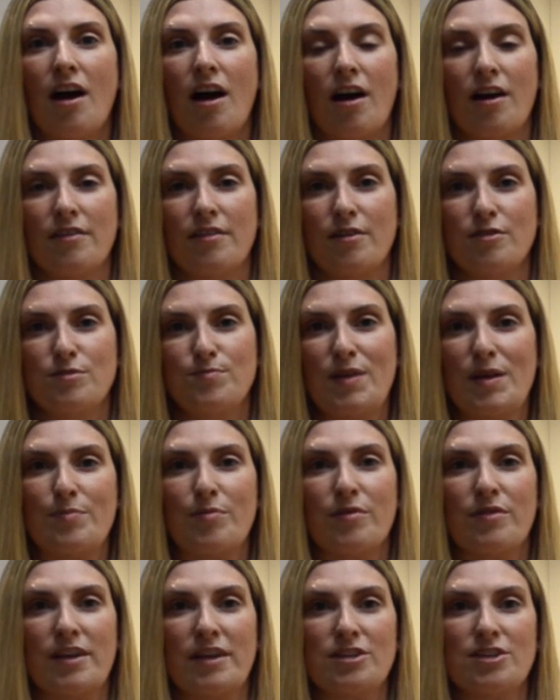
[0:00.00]
are those
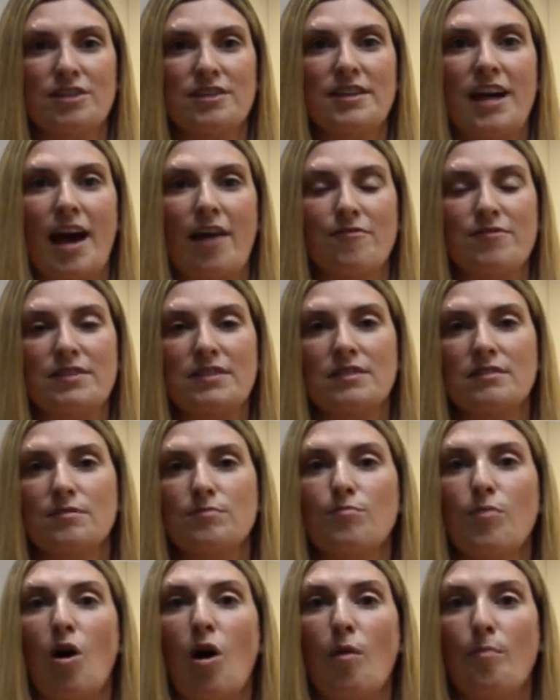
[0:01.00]
people that just have
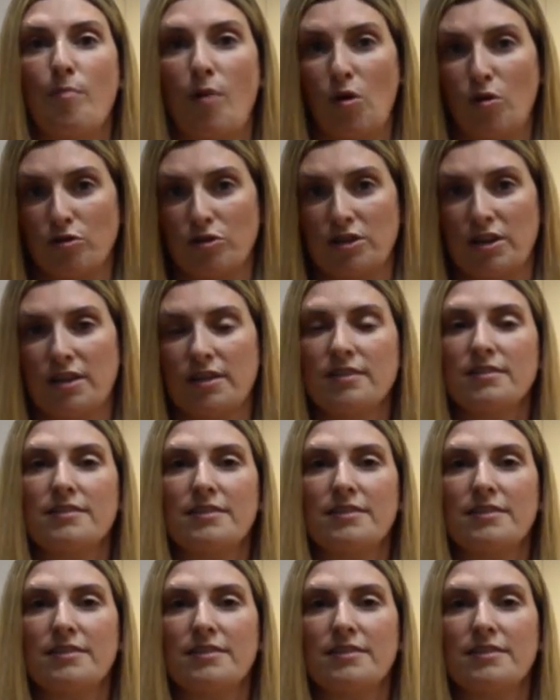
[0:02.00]
small bulges.